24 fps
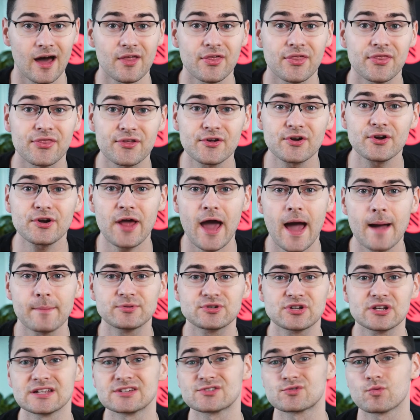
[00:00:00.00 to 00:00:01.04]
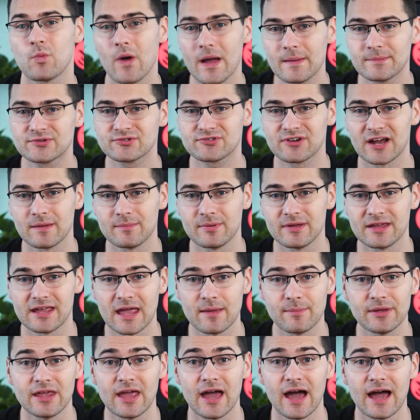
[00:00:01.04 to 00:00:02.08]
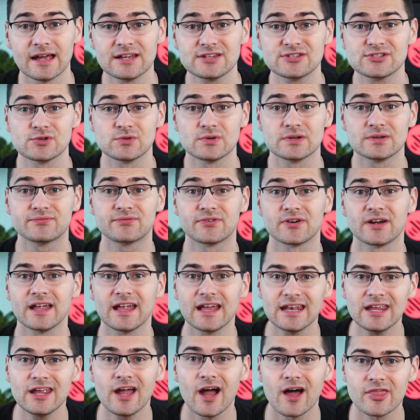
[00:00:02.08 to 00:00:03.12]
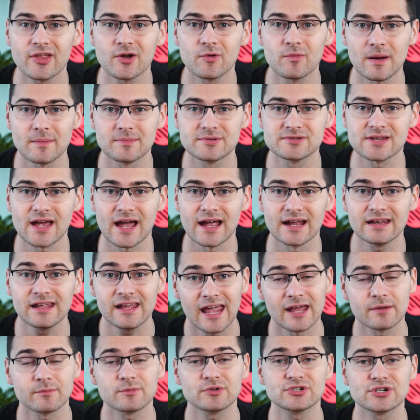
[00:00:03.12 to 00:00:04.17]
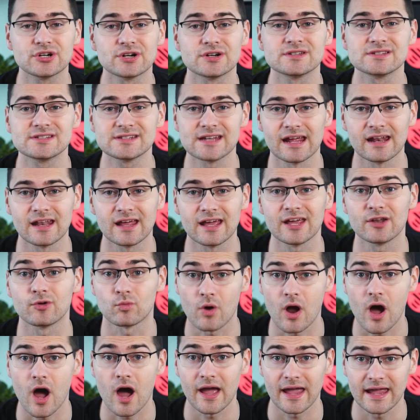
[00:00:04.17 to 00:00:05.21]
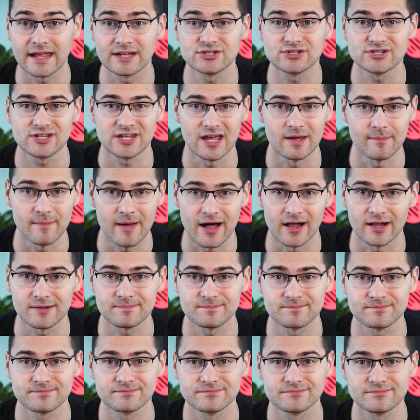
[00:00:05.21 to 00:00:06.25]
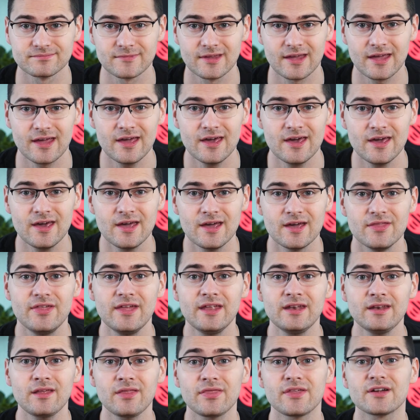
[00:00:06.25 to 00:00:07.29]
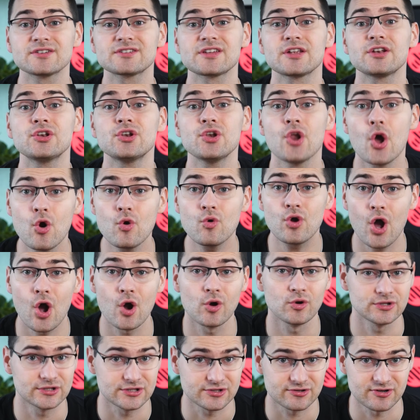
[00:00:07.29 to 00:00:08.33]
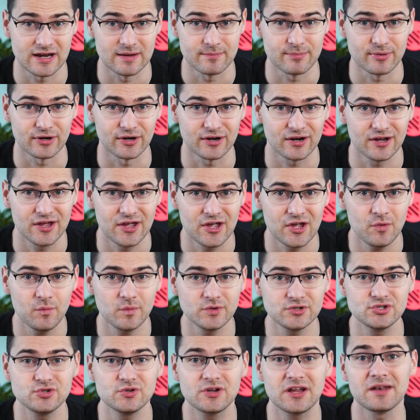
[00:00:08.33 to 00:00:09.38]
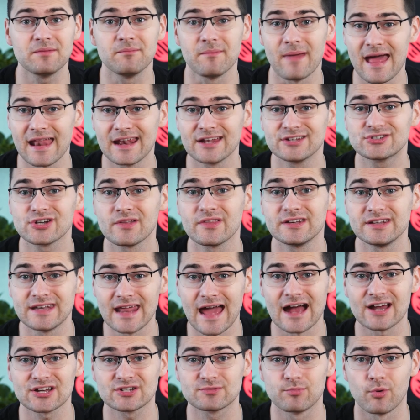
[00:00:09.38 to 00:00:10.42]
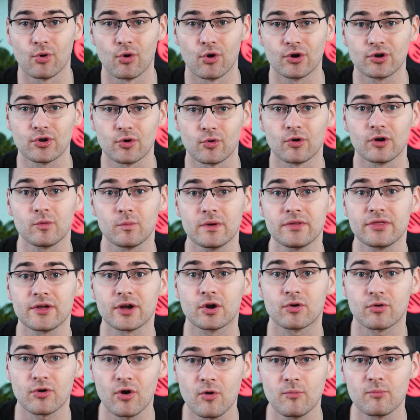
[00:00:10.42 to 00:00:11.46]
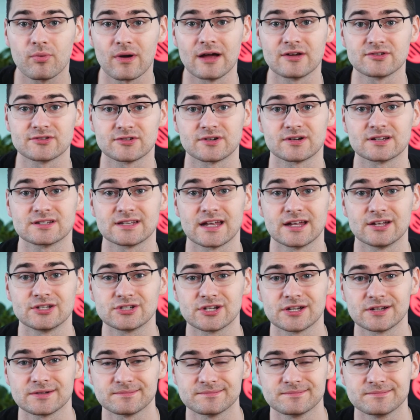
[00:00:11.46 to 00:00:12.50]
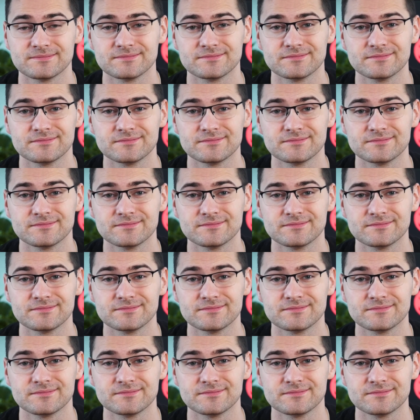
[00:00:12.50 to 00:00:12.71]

A third option is web scraping API suited for any other website and returns data in raw HTML. Then there's a no-code scraper, which you can manage on the dashboard or with a Chrome browser extension.